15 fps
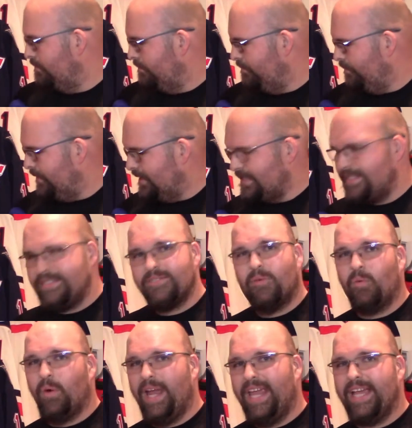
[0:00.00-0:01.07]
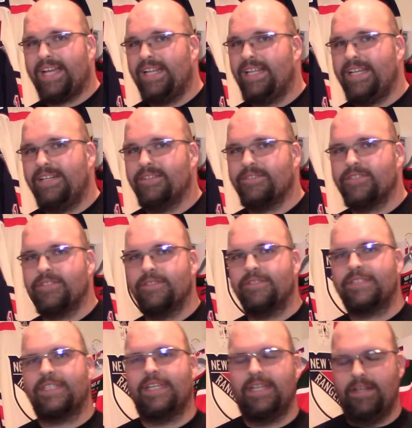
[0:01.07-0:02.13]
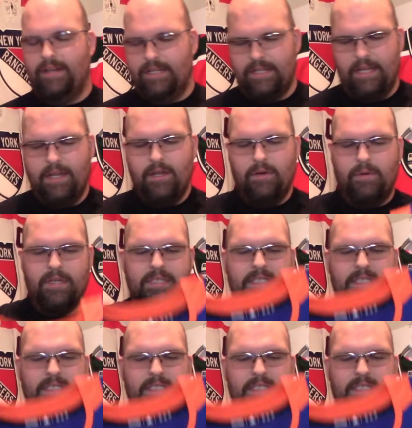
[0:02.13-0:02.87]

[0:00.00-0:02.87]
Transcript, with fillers: this is a way cleaner jersey here. And once